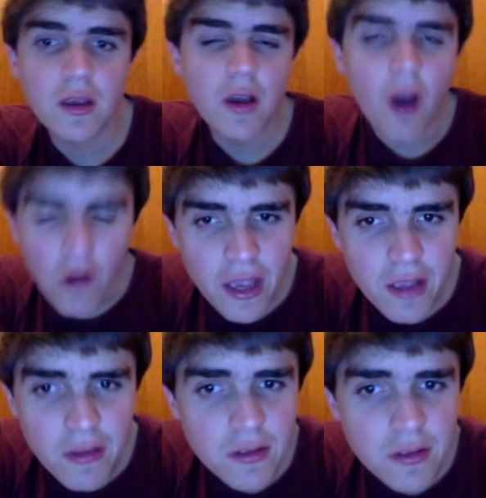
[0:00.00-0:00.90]

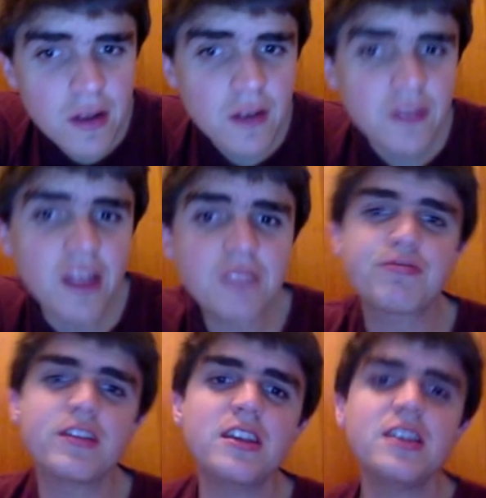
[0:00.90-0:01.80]
Okay, that's
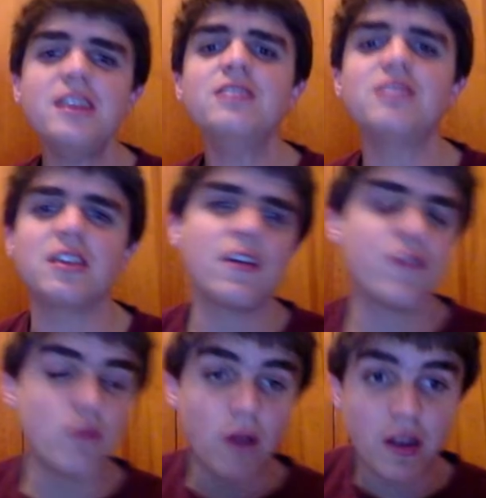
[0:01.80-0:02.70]
pretty easy.
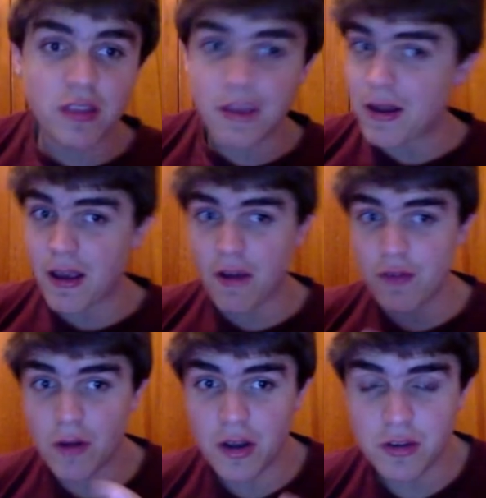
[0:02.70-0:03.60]
If you want to think about it however
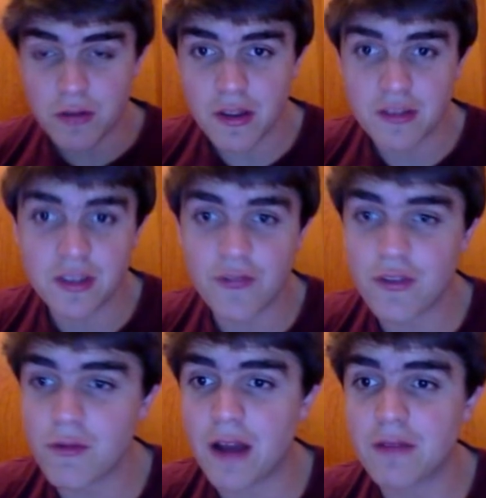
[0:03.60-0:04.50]
you want to do it, instead
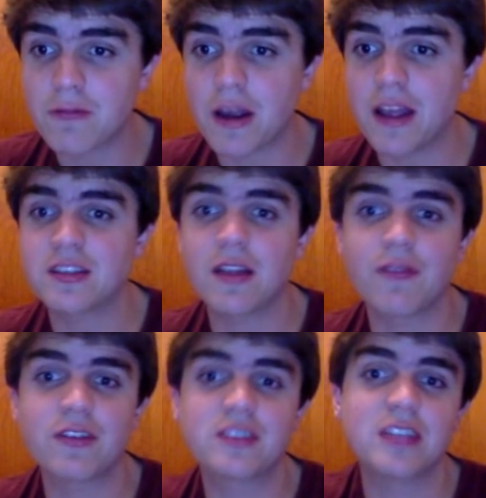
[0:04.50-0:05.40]

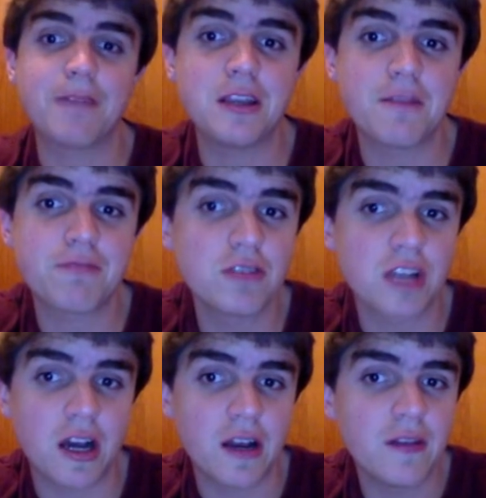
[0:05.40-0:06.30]
of accepting a
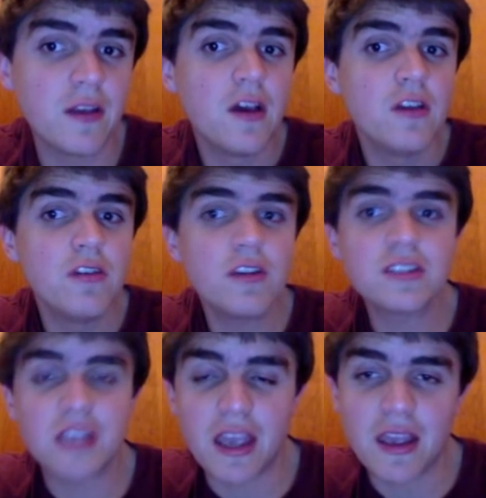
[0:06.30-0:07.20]
proton, you can
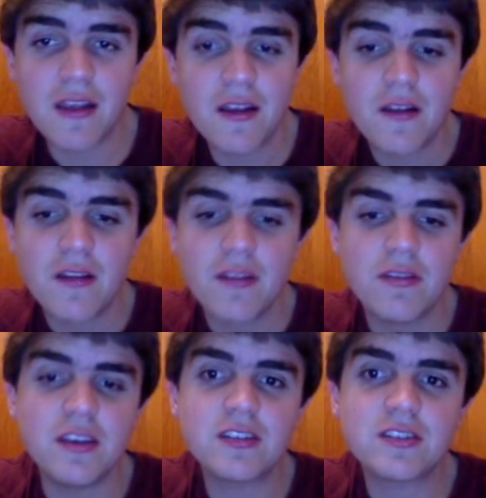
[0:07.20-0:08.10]
say
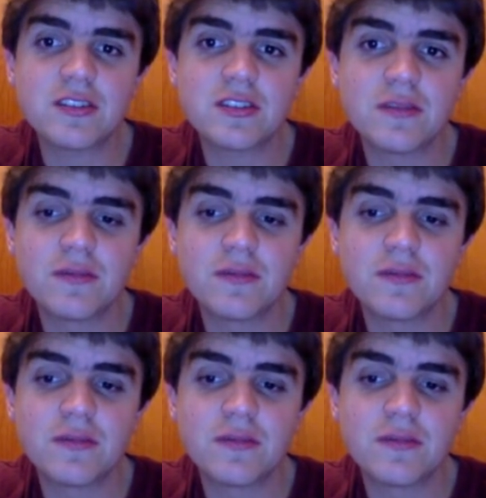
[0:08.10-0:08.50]
this